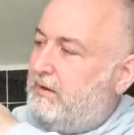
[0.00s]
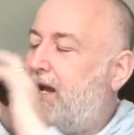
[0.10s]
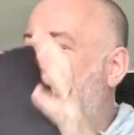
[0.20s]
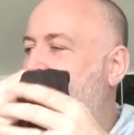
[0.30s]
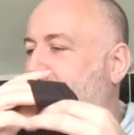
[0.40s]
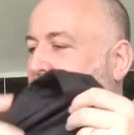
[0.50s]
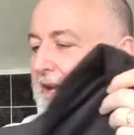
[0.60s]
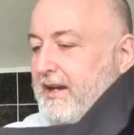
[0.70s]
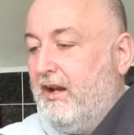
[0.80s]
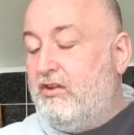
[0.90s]
That is
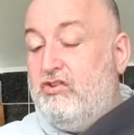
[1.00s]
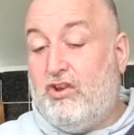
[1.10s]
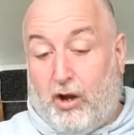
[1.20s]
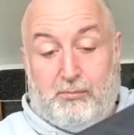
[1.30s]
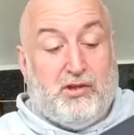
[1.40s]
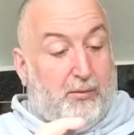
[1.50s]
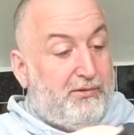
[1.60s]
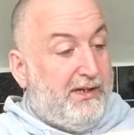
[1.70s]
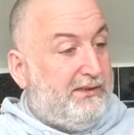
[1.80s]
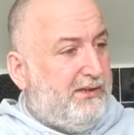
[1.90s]
a top
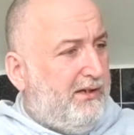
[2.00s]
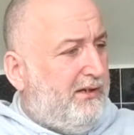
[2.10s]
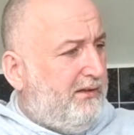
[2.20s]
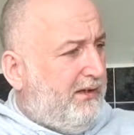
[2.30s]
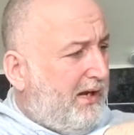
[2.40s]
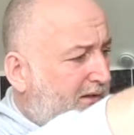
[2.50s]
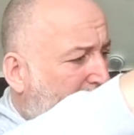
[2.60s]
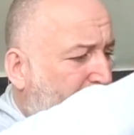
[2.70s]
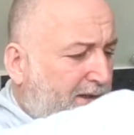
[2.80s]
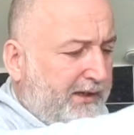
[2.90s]
t-shirt. That is
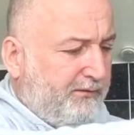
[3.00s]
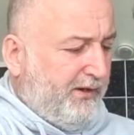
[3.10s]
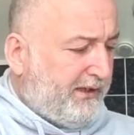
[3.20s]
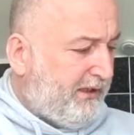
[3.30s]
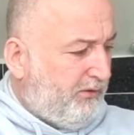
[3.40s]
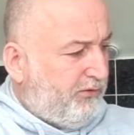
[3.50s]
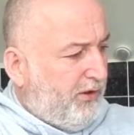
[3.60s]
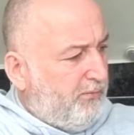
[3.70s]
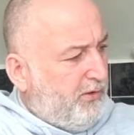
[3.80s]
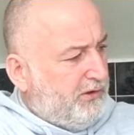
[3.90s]
lovely. Thank you
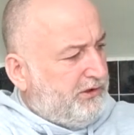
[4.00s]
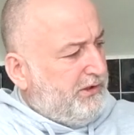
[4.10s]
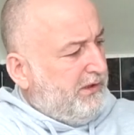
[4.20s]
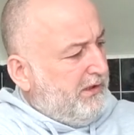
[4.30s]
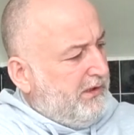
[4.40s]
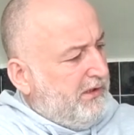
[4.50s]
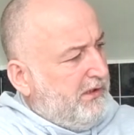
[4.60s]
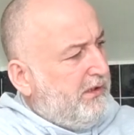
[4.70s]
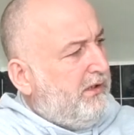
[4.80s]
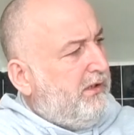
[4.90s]
so much.
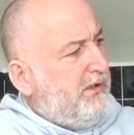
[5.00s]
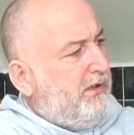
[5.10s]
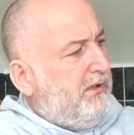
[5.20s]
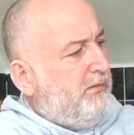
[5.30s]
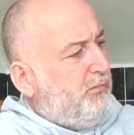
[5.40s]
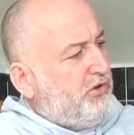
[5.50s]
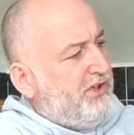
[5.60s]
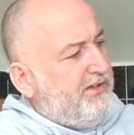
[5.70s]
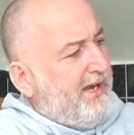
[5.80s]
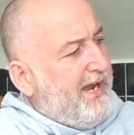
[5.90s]

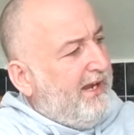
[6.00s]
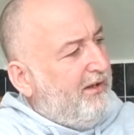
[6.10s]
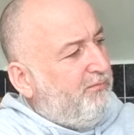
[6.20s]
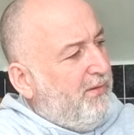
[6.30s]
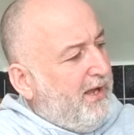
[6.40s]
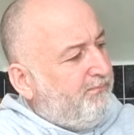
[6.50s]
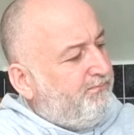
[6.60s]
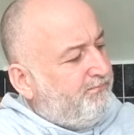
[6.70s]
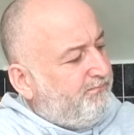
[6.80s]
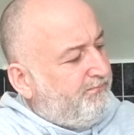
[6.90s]
Bushy's Ale of Man.
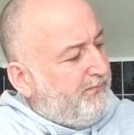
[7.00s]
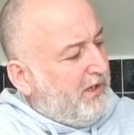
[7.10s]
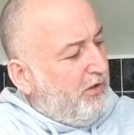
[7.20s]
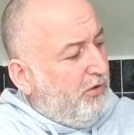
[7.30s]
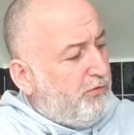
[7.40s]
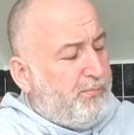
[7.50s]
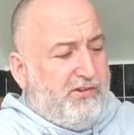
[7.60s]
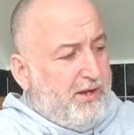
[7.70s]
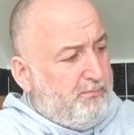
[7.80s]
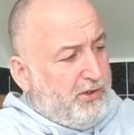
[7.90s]

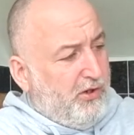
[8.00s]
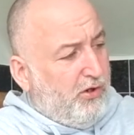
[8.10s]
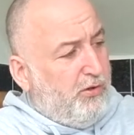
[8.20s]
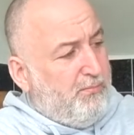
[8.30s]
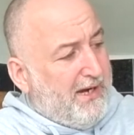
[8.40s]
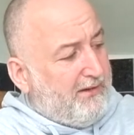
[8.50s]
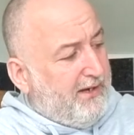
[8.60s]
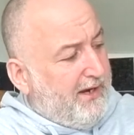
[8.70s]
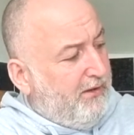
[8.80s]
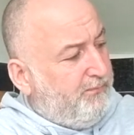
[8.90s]
100% pure Manx
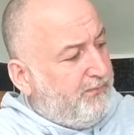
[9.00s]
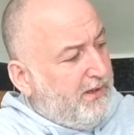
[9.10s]
Ale.